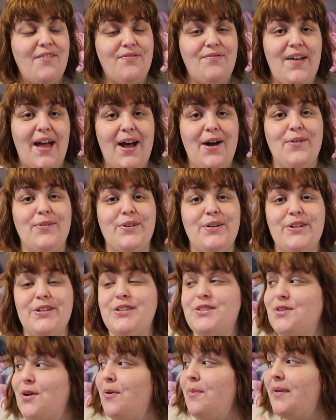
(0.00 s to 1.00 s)
found
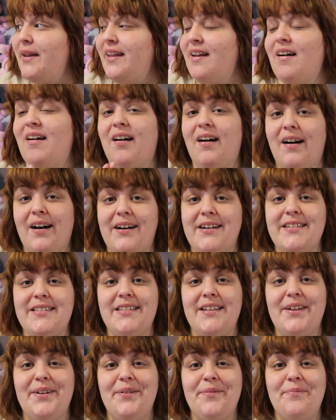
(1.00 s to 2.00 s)
so many
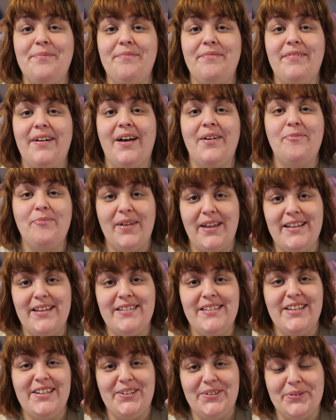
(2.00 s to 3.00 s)
awesome,
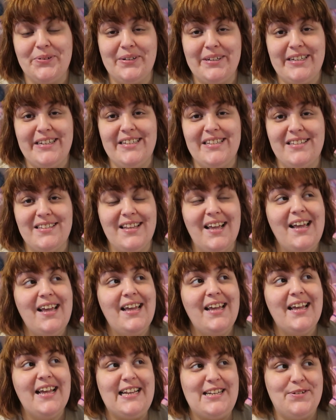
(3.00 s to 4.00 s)
amazing toys
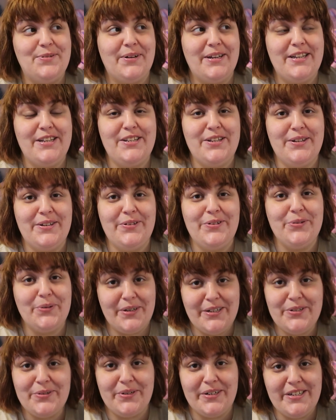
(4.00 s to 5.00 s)
in
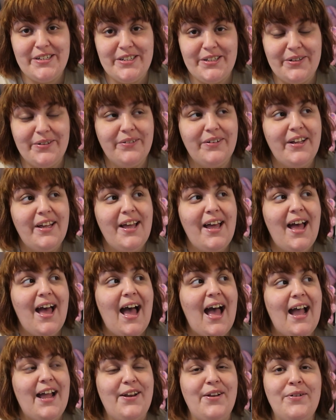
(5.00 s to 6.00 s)
2022.
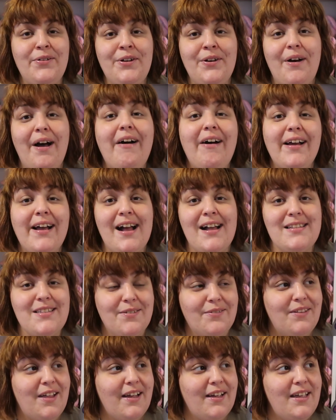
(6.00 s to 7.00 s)
I don't know how I got
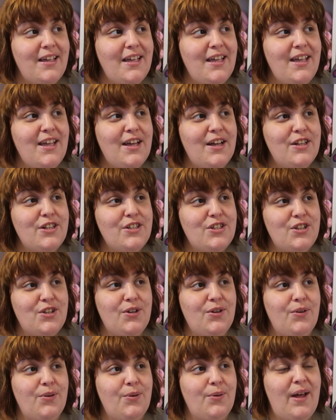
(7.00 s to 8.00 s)
so lucky
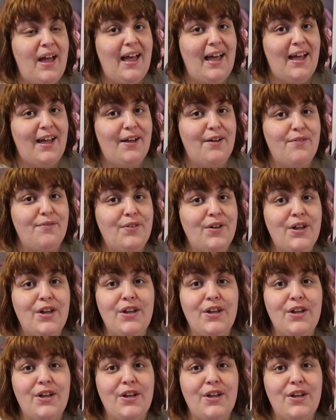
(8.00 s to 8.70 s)
to have